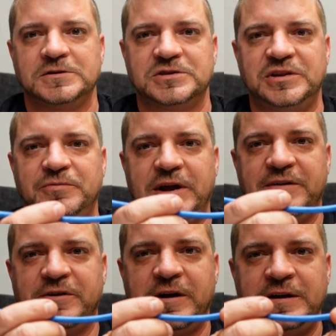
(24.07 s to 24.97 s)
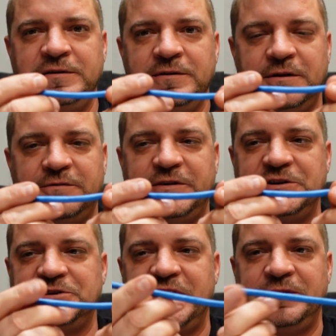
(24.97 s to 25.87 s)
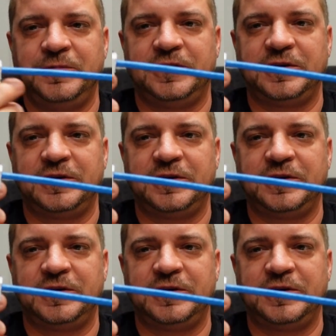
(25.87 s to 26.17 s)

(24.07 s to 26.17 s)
So there we have our finished end